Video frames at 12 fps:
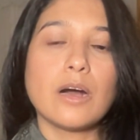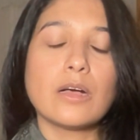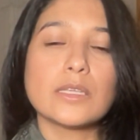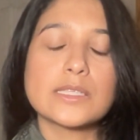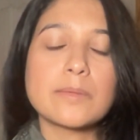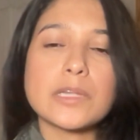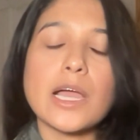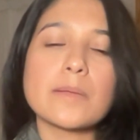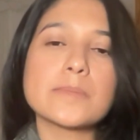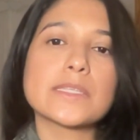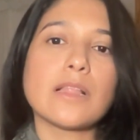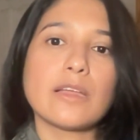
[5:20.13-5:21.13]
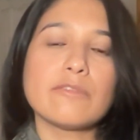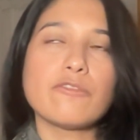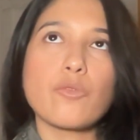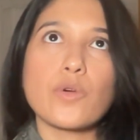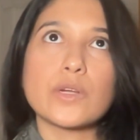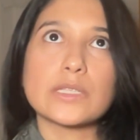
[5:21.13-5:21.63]
Sometimes line
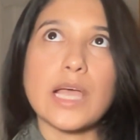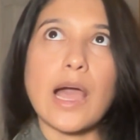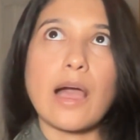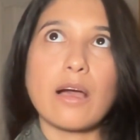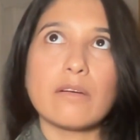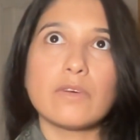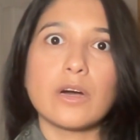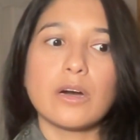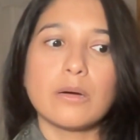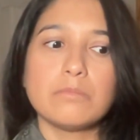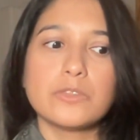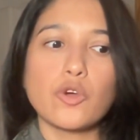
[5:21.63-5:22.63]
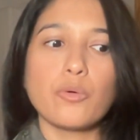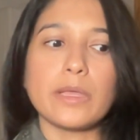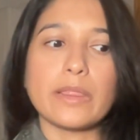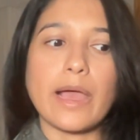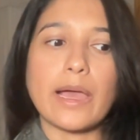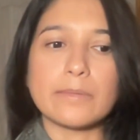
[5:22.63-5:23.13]
4s have told me
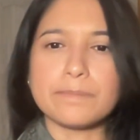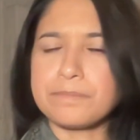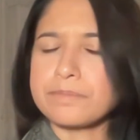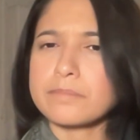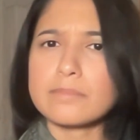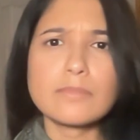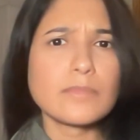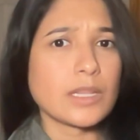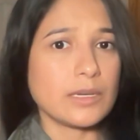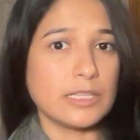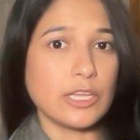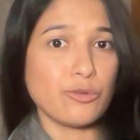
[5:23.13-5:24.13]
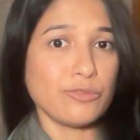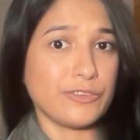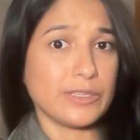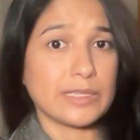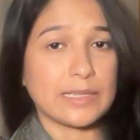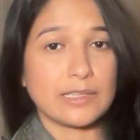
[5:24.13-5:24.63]
that they don't
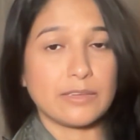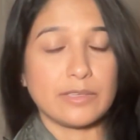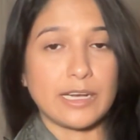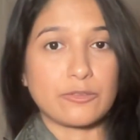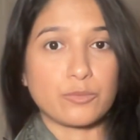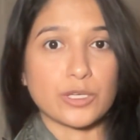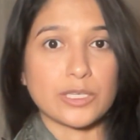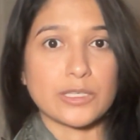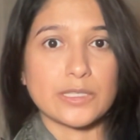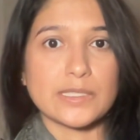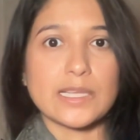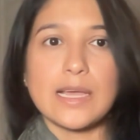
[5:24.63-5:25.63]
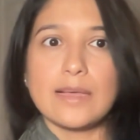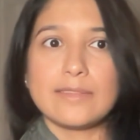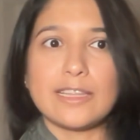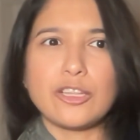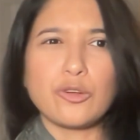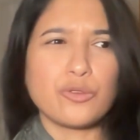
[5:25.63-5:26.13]
feel that they're networkers,
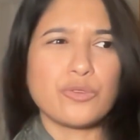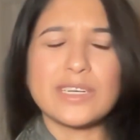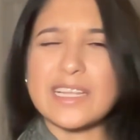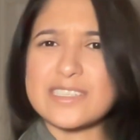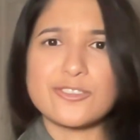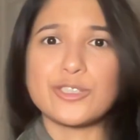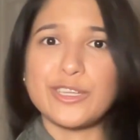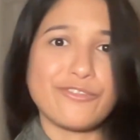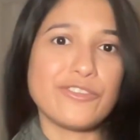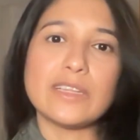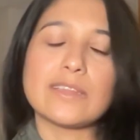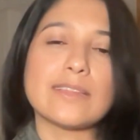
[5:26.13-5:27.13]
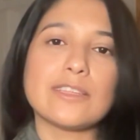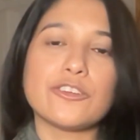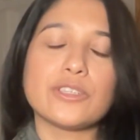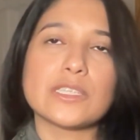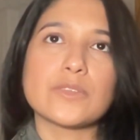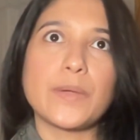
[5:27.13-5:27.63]
that they don't necessarily feel that they're
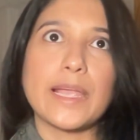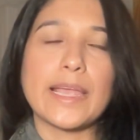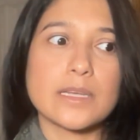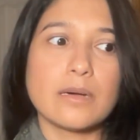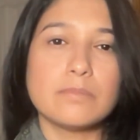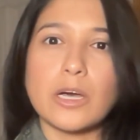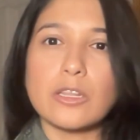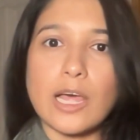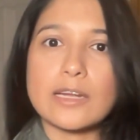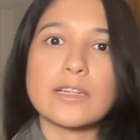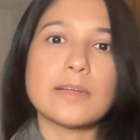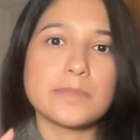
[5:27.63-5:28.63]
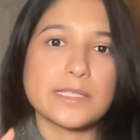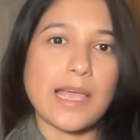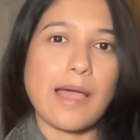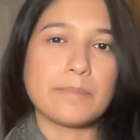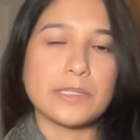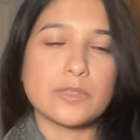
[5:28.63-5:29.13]
this way. A lot of times this
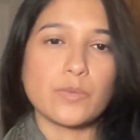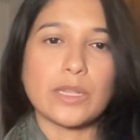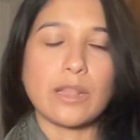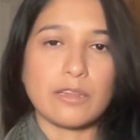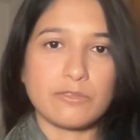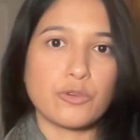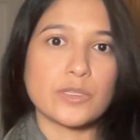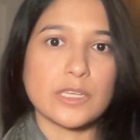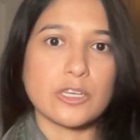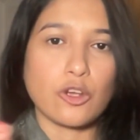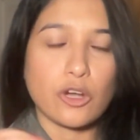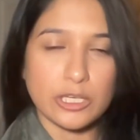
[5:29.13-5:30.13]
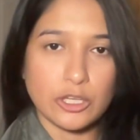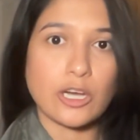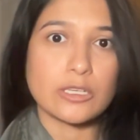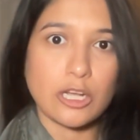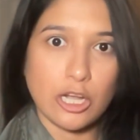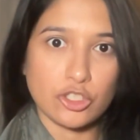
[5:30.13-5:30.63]
happens when line 4 is on your
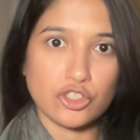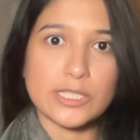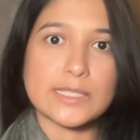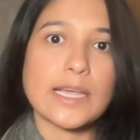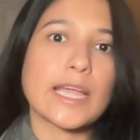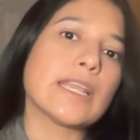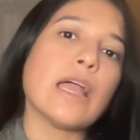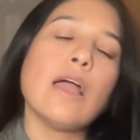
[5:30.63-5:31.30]
unconscious side,